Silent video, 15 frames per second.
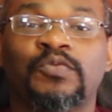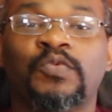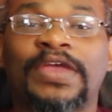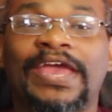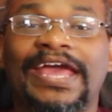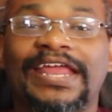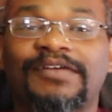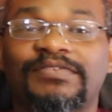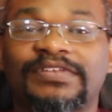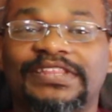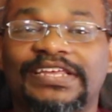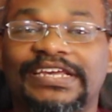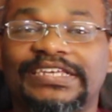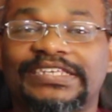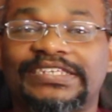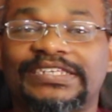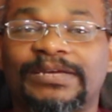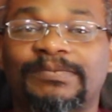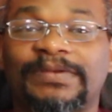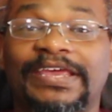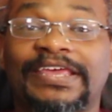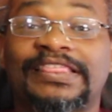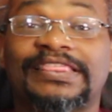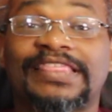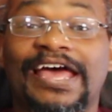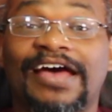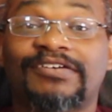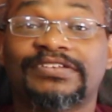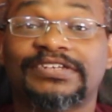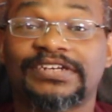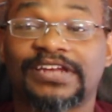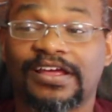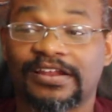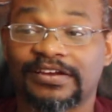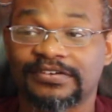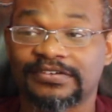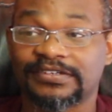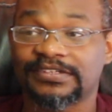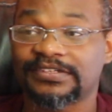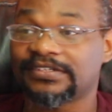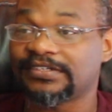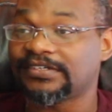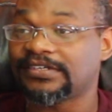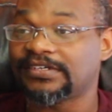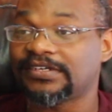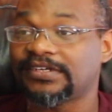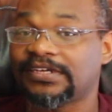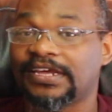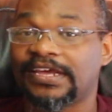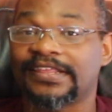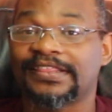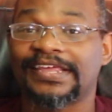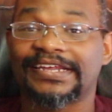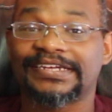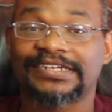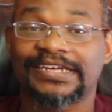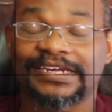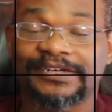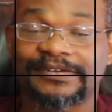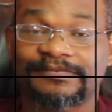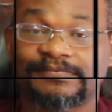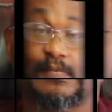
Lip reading: We had everything except $1,000 at that time.